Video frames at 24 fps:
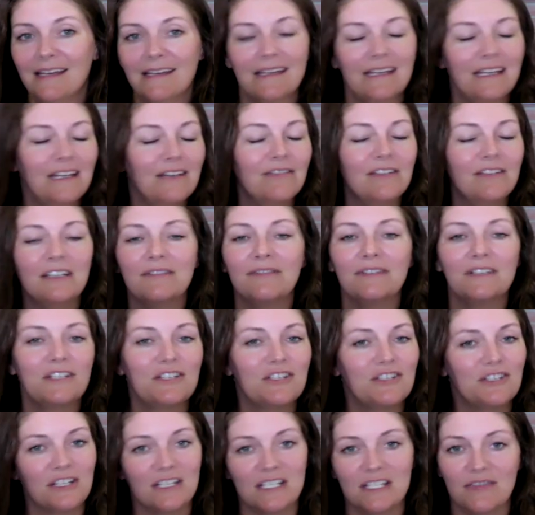even if
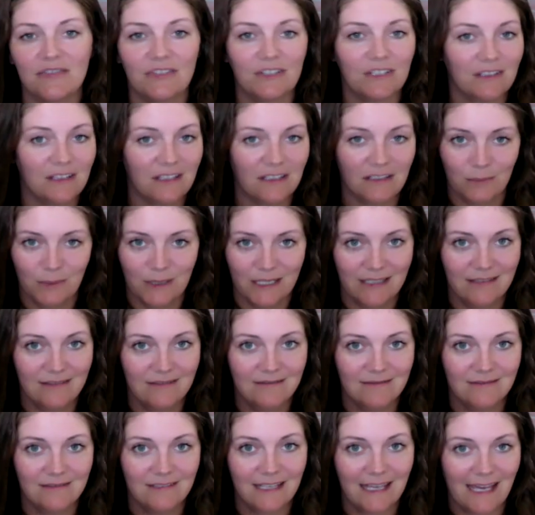it's just for a little bit.
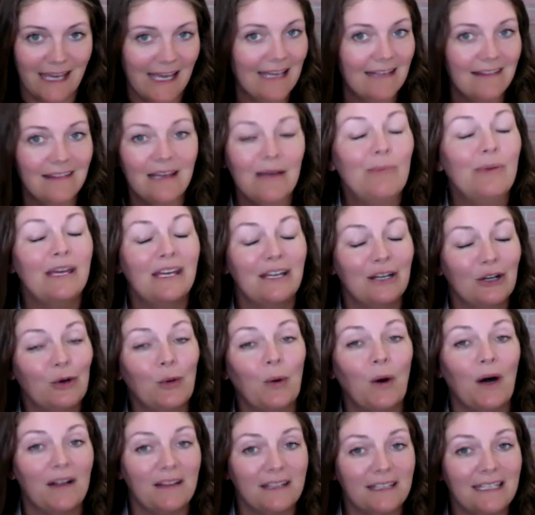Can they be a
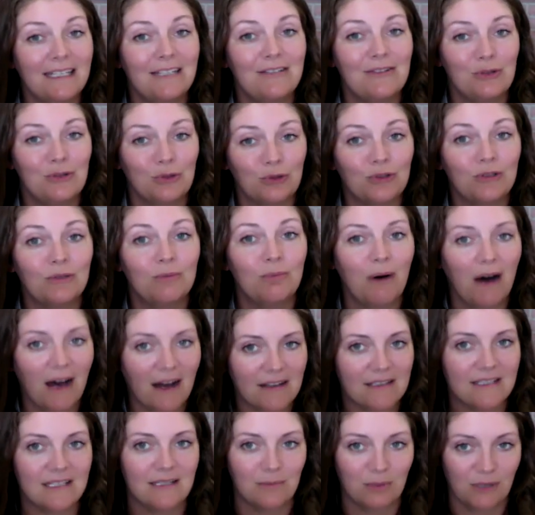quality tool?
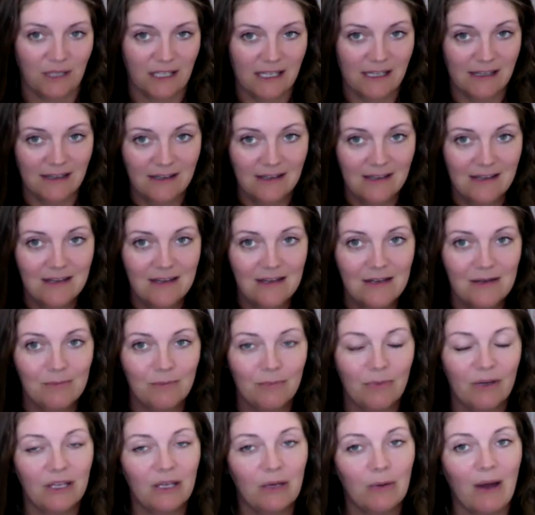Possibly.
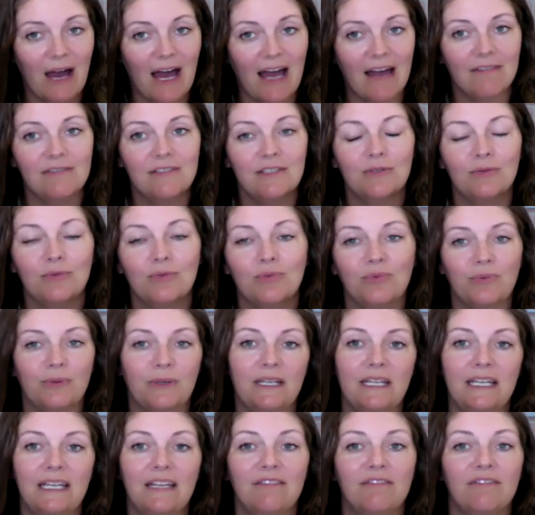But you have to
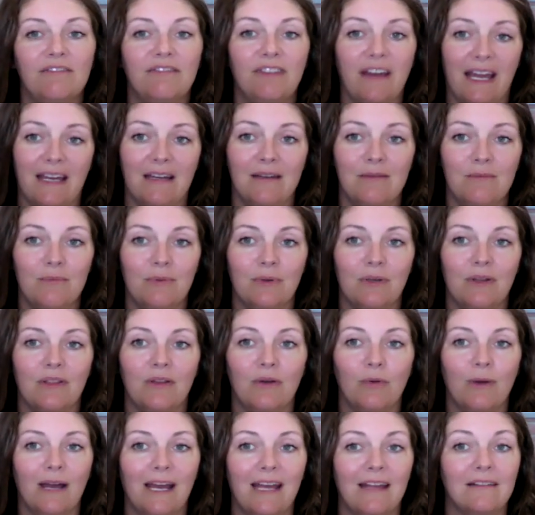revamp the
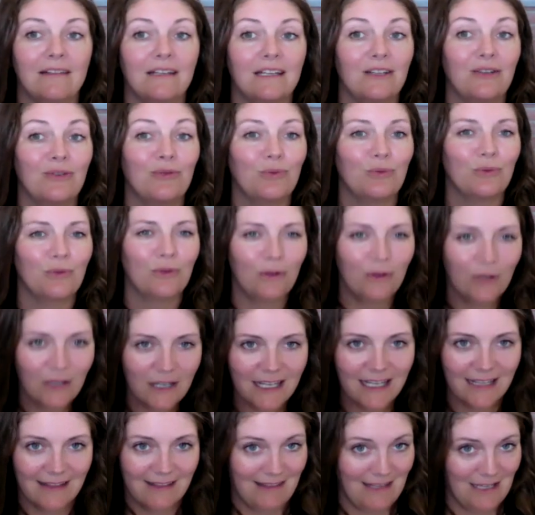way that you
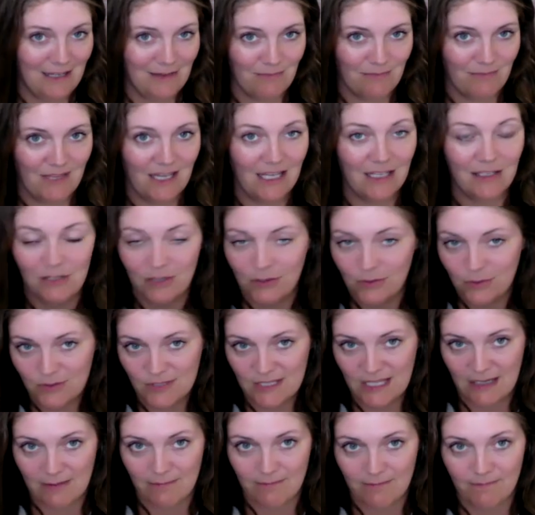look at them and use
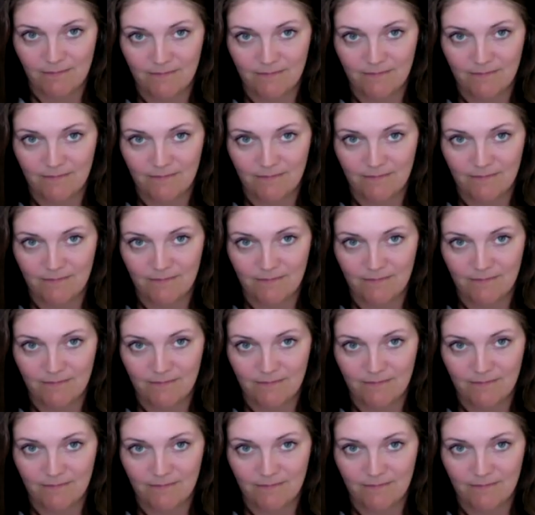them.